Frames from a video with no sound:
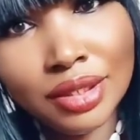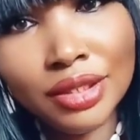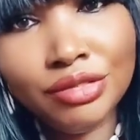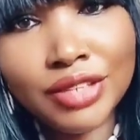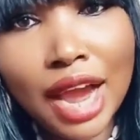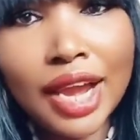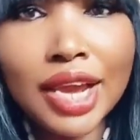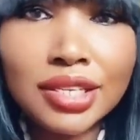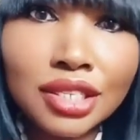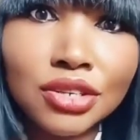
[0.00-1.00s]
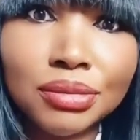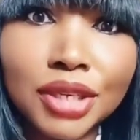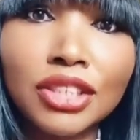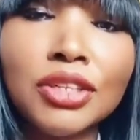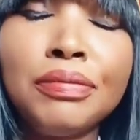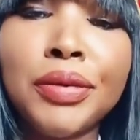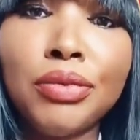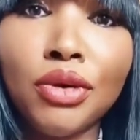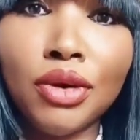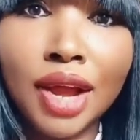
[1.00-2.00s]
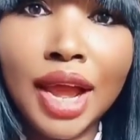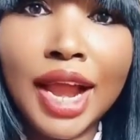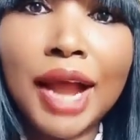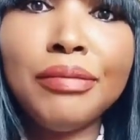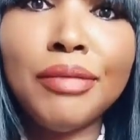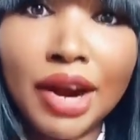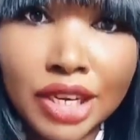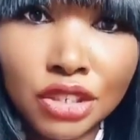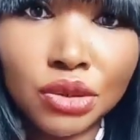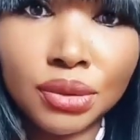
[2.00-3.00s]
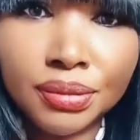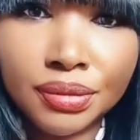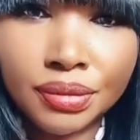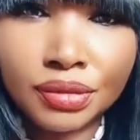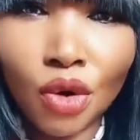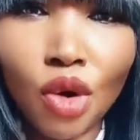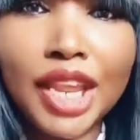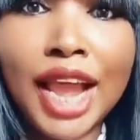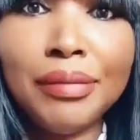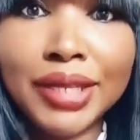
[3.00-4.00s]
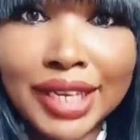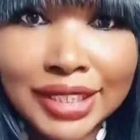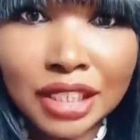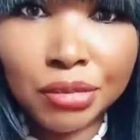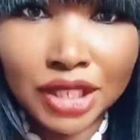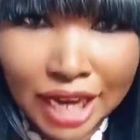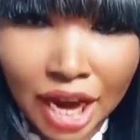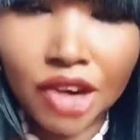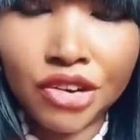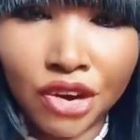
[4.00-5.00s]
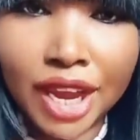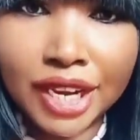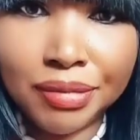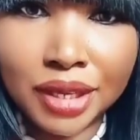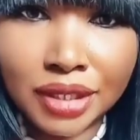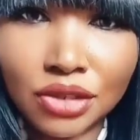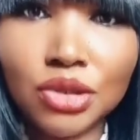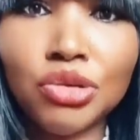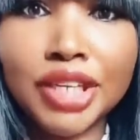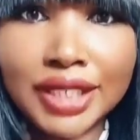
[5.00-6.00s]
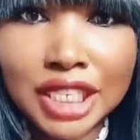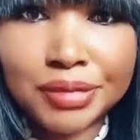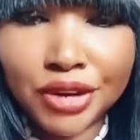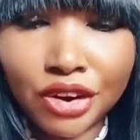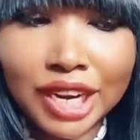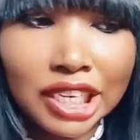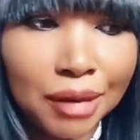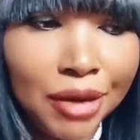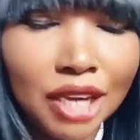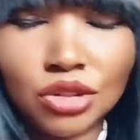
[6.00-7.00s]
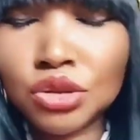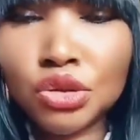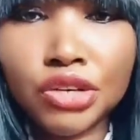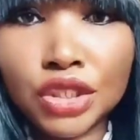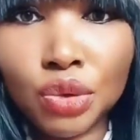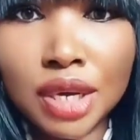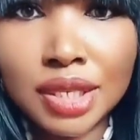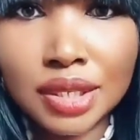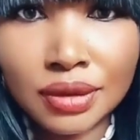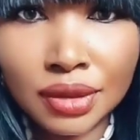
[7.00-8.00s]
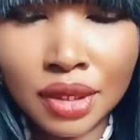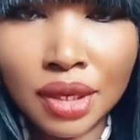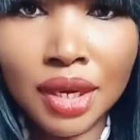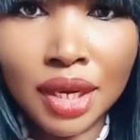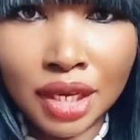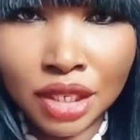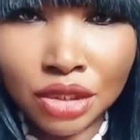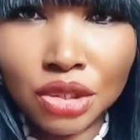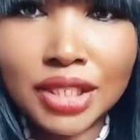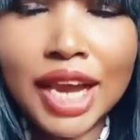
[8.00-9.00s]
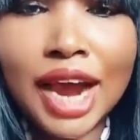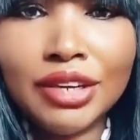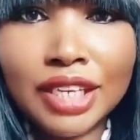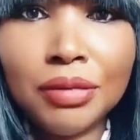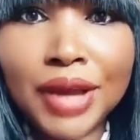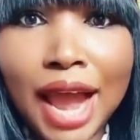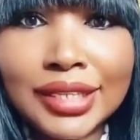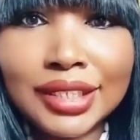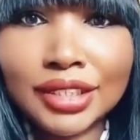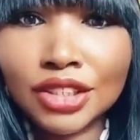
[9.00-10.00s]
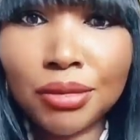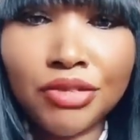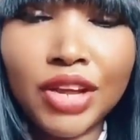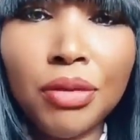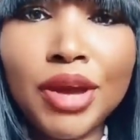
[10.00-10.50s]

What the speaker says: if they are against you. Because some people can marry you, or they can be dating you, but they are your enemy. So during this period that they are about to do rituals, you see how they will be acting. Some of them